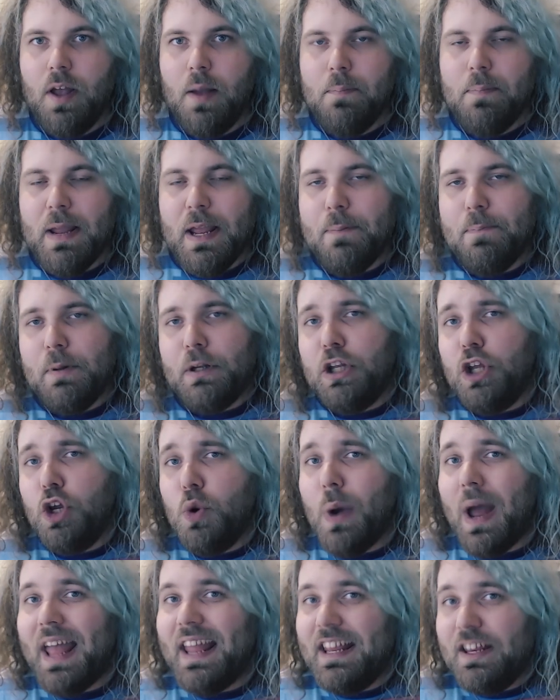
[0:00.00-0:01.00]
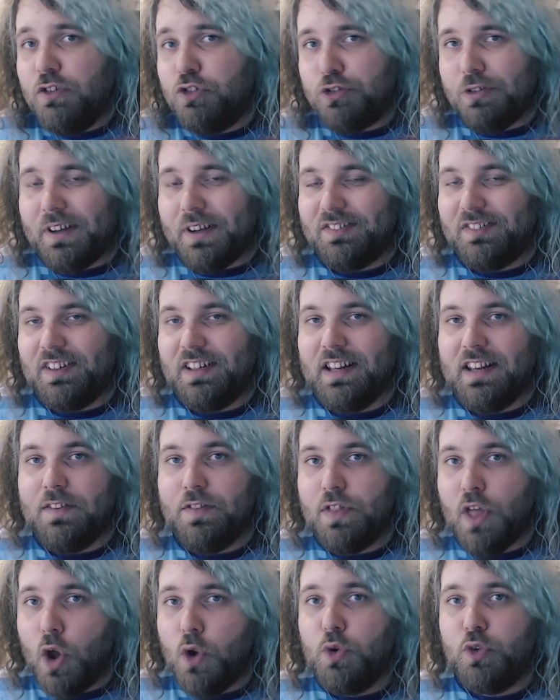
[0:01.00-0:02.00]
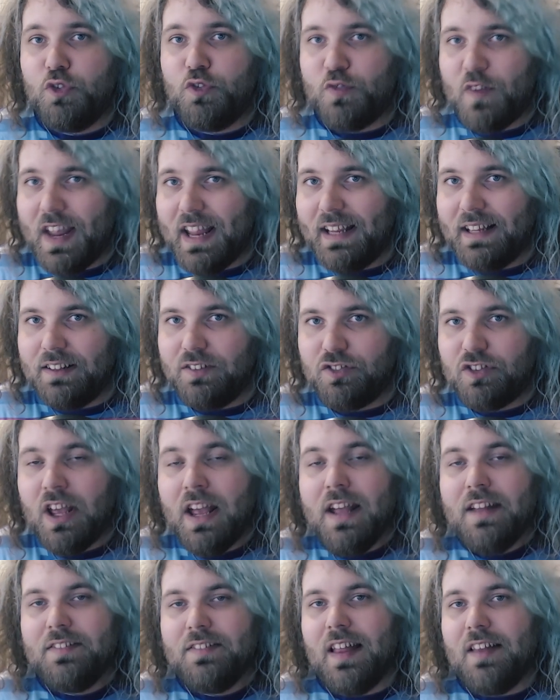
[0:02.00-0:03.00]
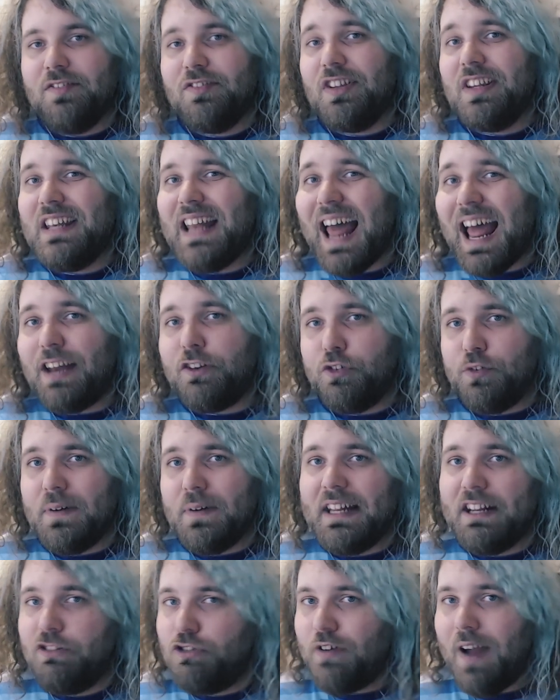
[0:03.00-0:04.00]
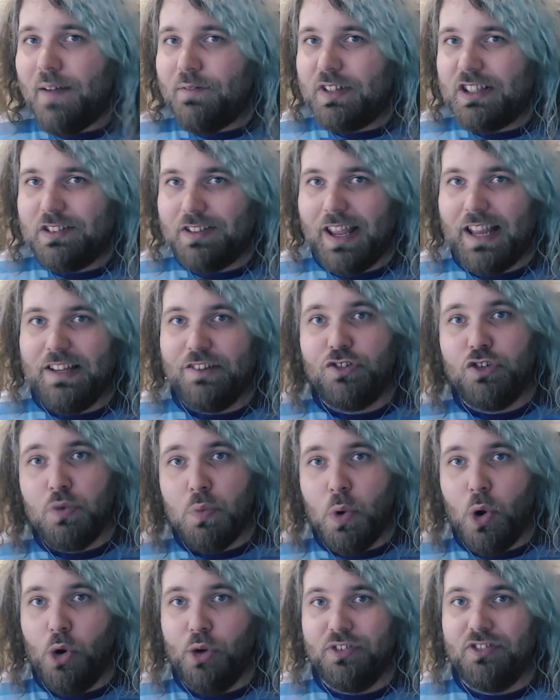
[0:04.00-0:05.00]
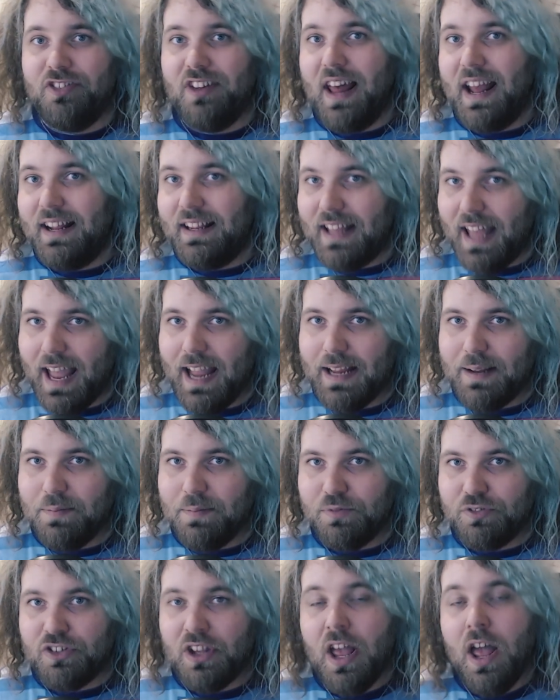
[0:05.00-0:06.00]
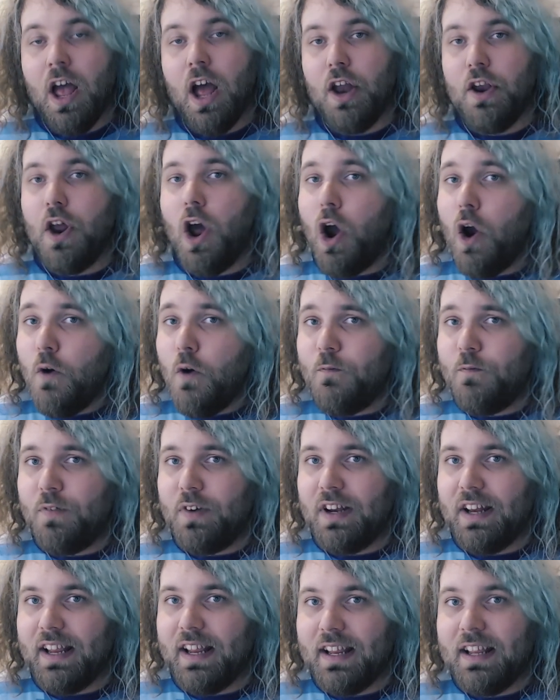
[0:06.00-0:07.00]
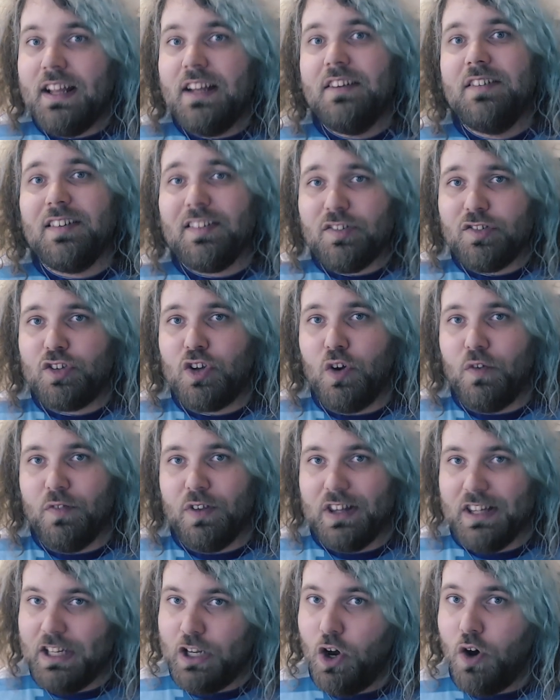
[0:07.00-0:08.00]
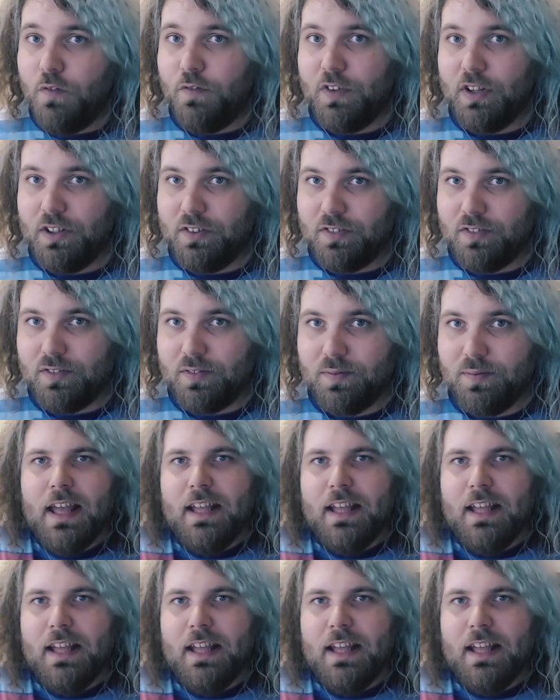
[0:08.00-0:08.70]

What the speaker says: People who are interested in those things tend to naturally gravitate towards their games, and hopefully discover the others.